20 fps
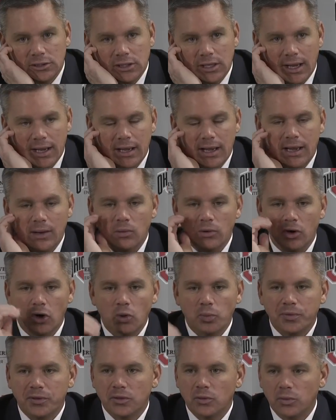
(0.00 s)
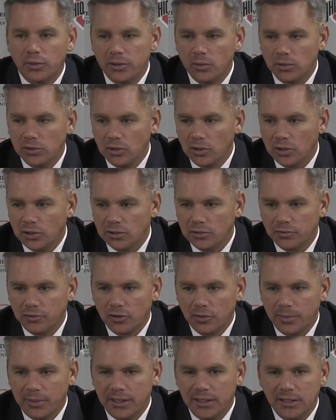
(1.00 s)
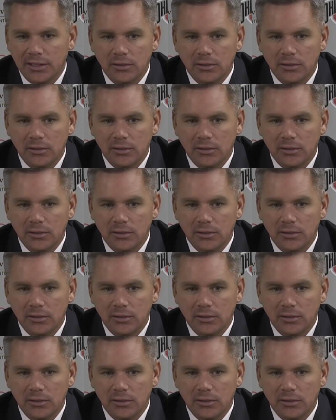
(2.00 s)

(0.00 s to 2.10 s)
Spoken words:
I would hope that we would learn from